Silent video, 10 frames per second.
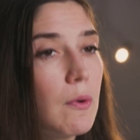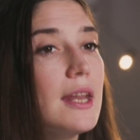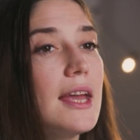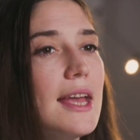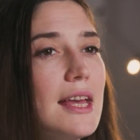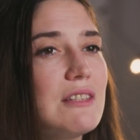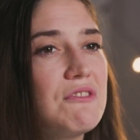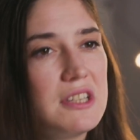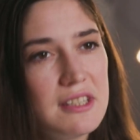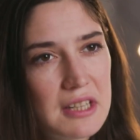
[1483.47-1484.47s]
when it hits
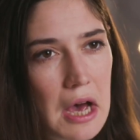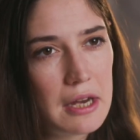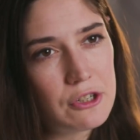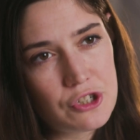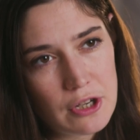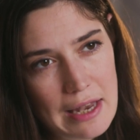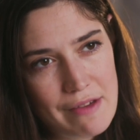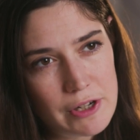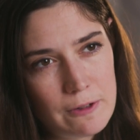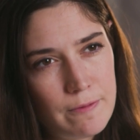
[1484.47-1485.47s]
the desired sugar
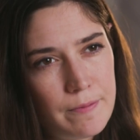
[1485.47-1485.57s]
level.